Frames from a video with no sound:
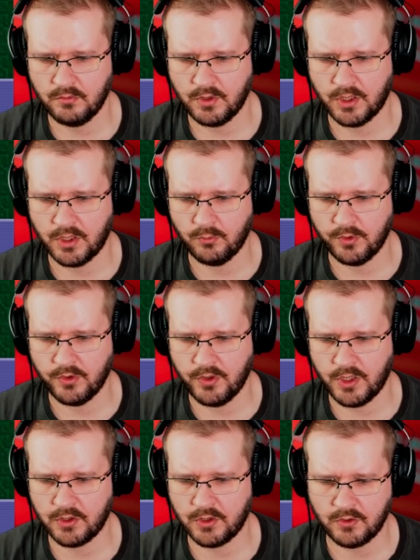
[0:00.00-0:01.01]
And with
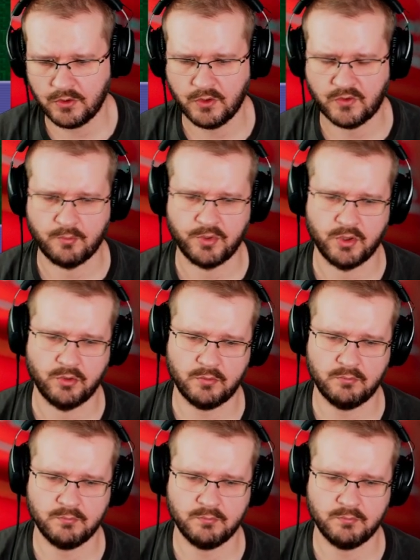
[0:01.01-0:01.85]
that, it's a bogey.